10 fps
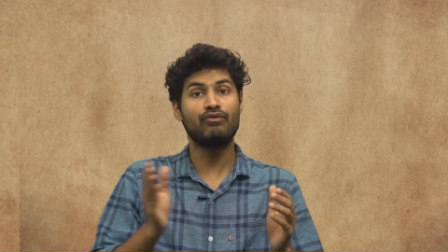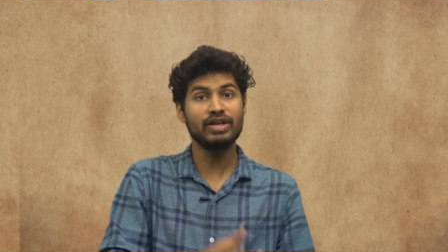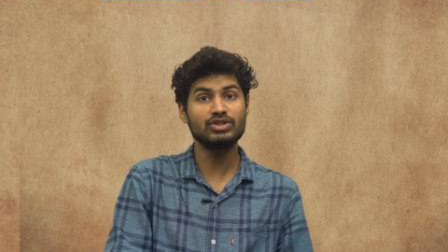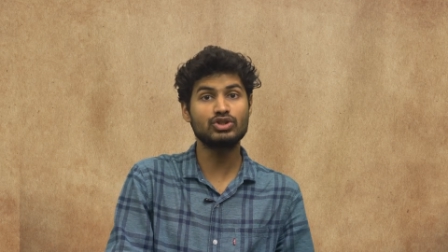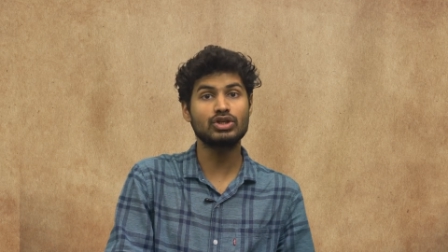
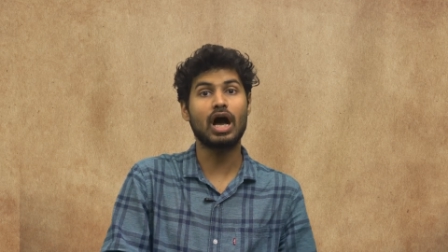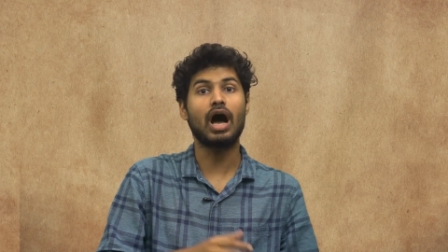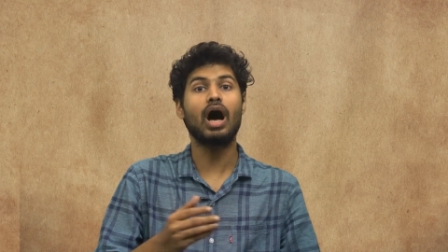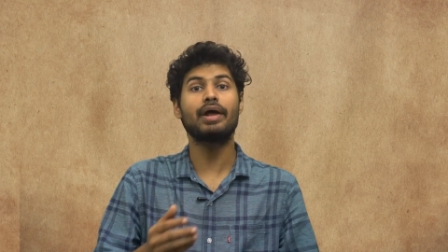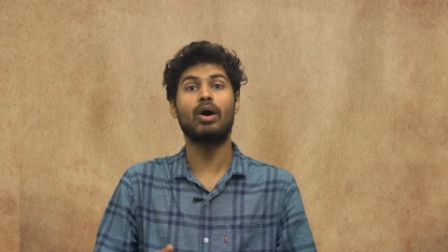Which
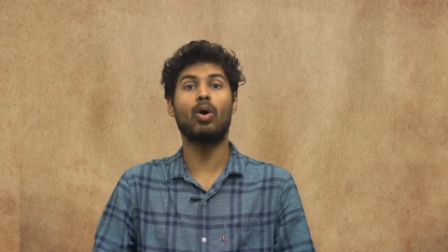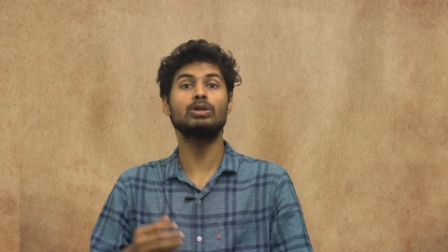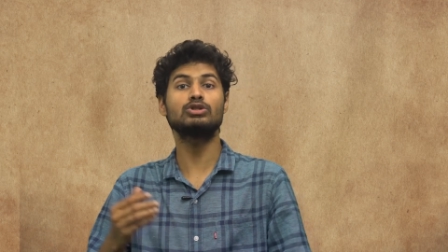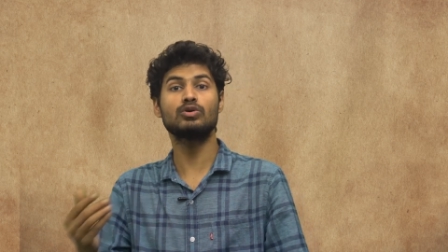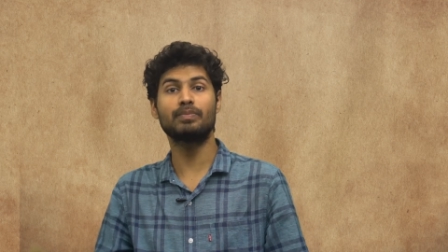are
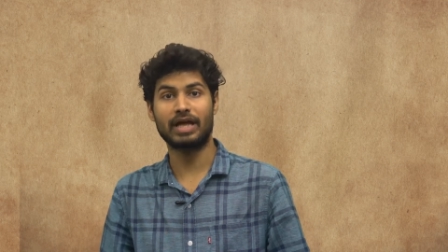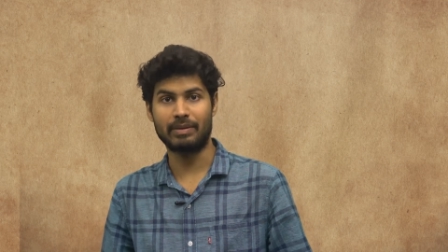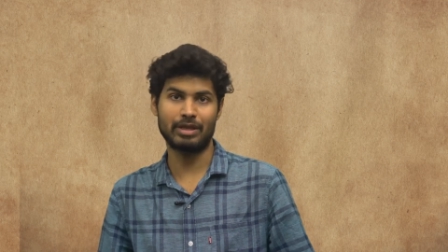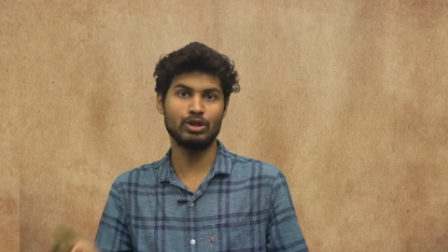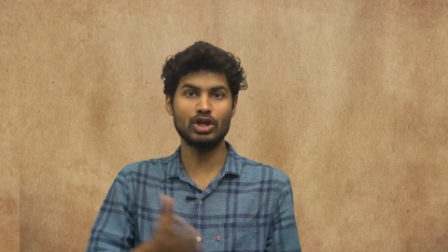also
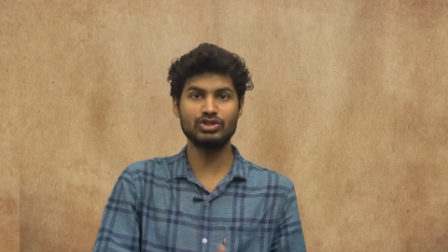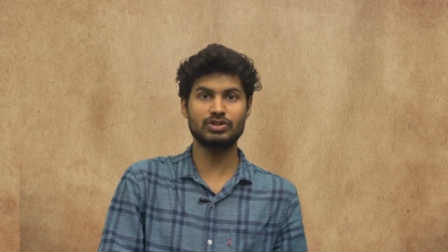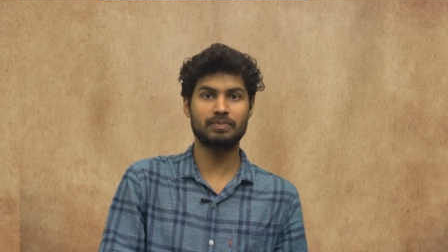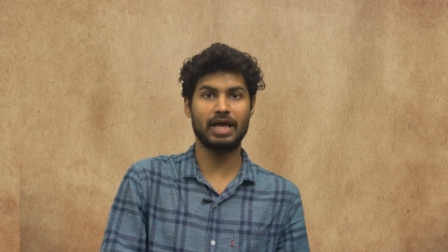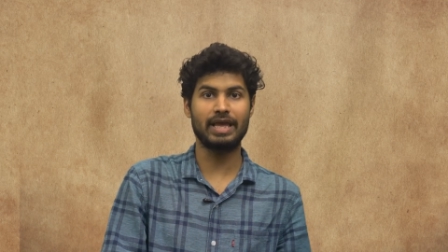prime, and not
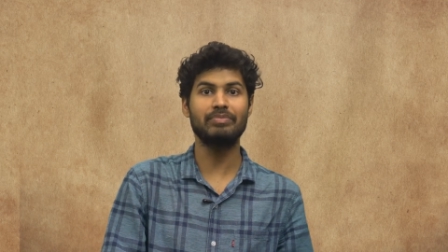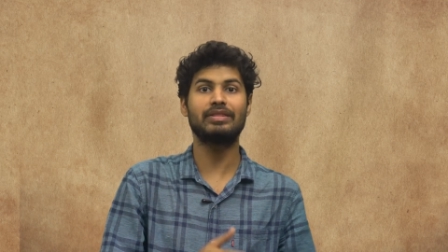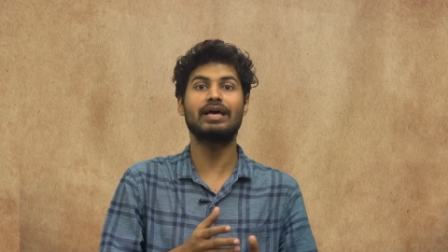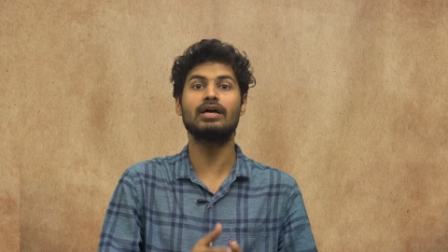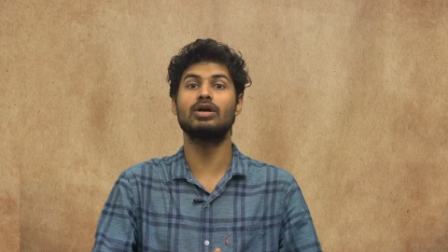just
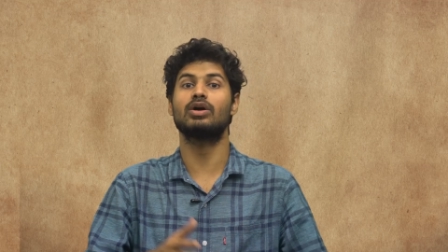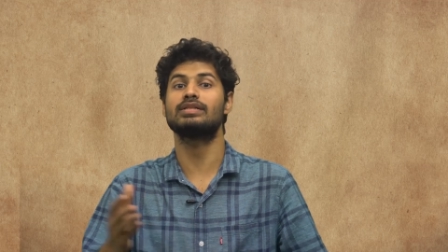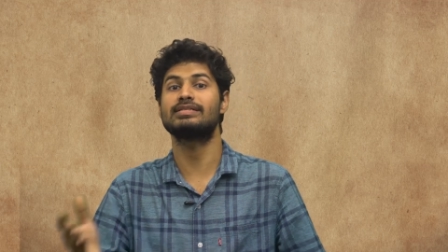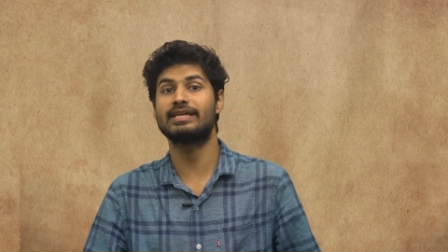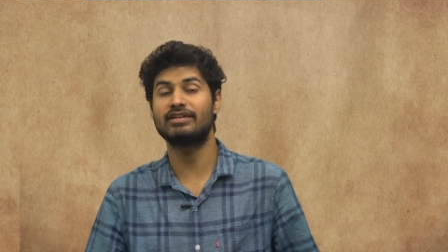prime, they are
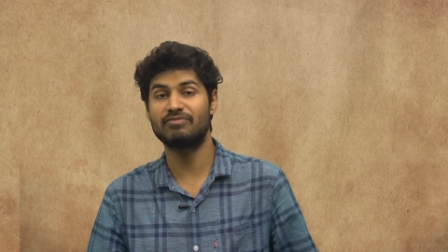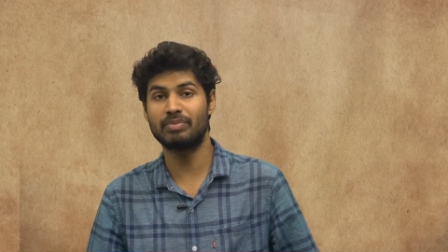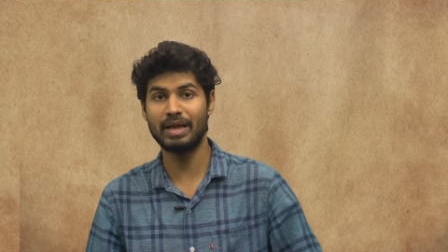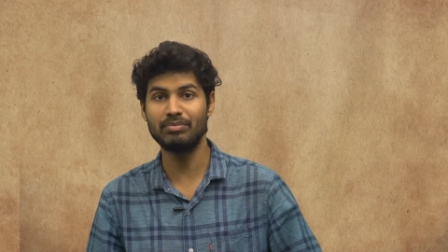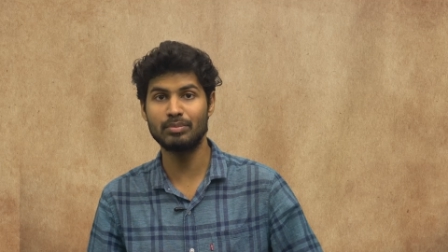consecutive
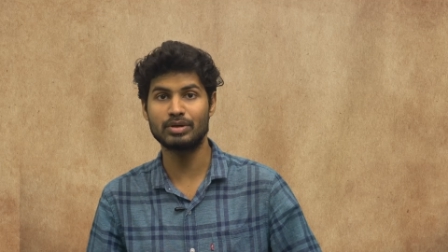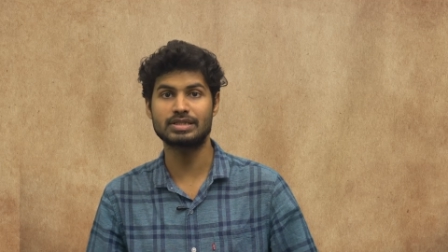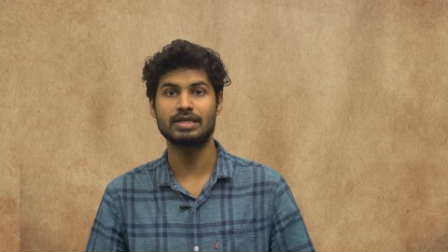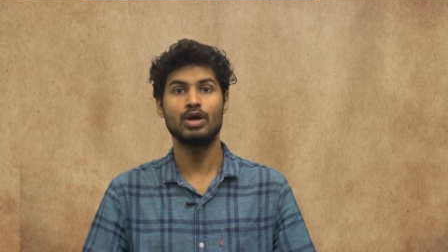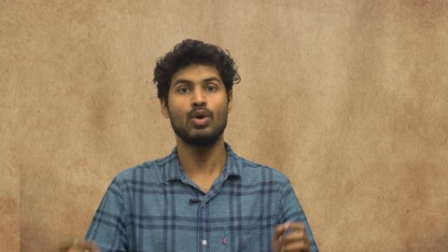prime
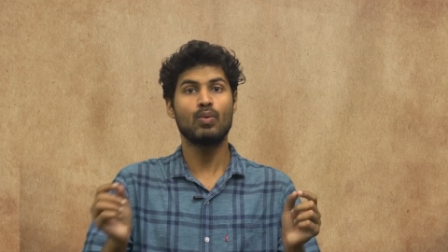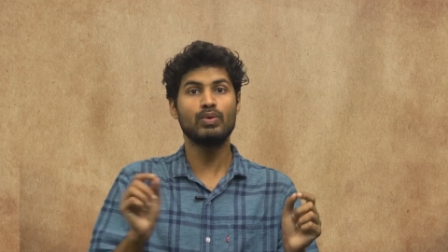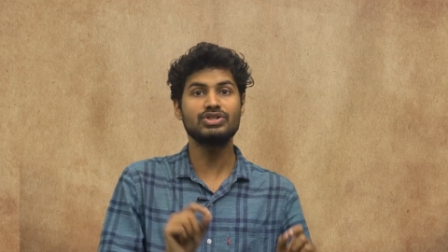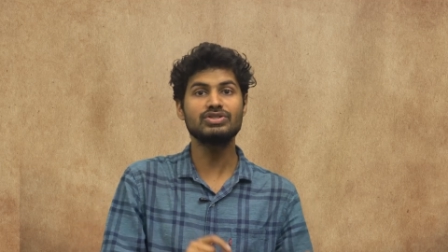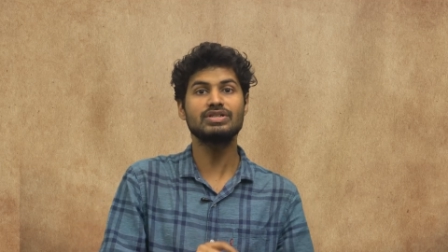numbers, which